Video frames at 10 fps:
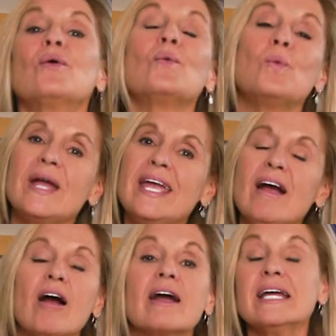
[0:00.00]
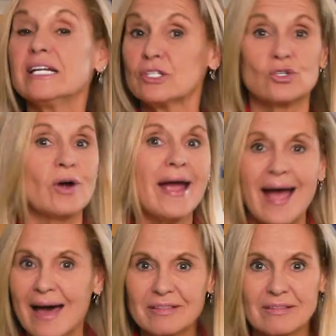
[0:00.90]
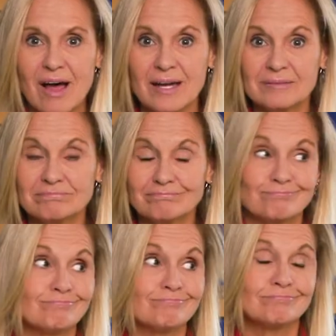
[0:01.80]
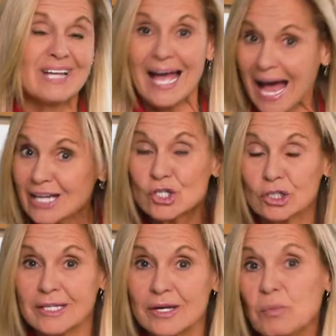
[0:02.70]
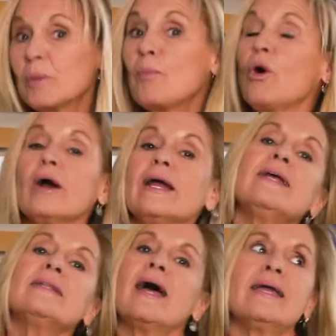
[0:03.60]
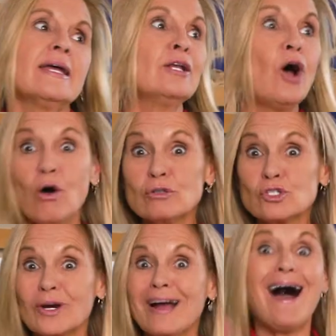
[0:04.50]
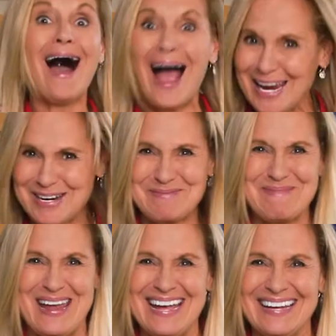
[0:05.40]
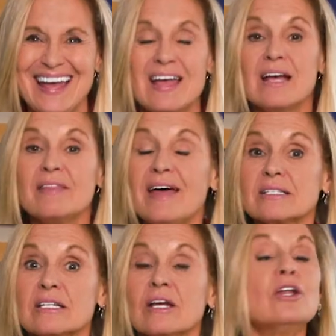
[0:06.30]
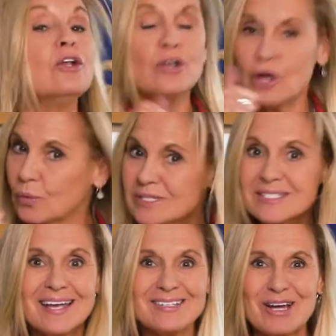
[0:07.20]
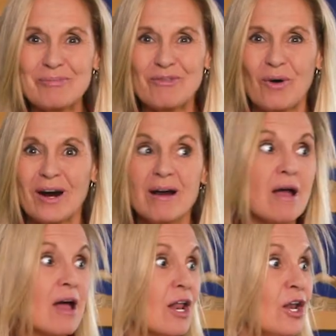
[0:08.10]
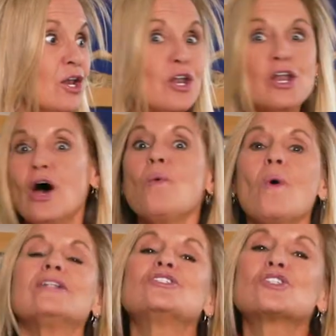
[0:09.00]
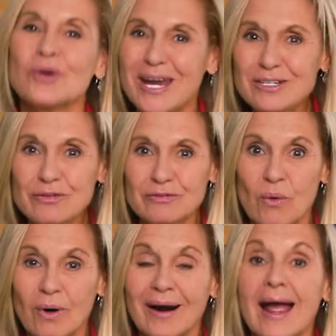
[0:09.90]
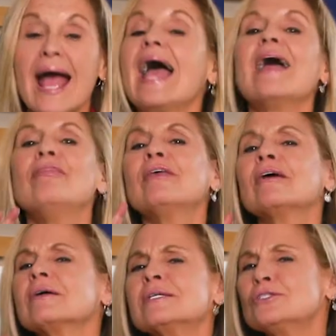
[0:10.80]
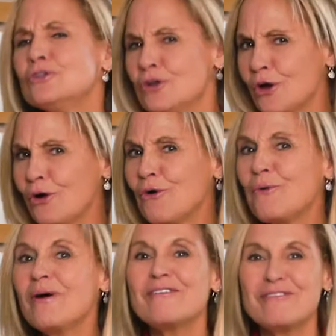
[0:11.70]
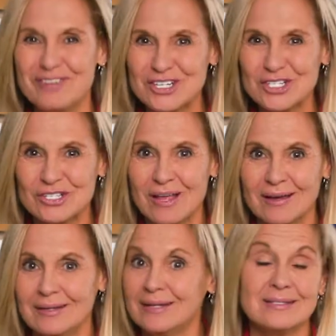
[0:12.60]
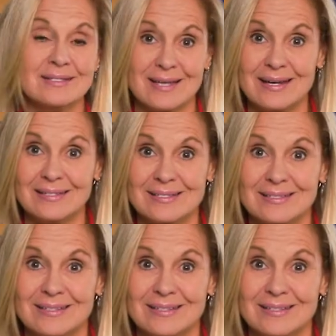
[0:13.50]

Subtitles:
We are in a triathlon. Actually, we're more in like an ultra Ironman that no one signed up for, no one trained for, and there is no finish line in sight.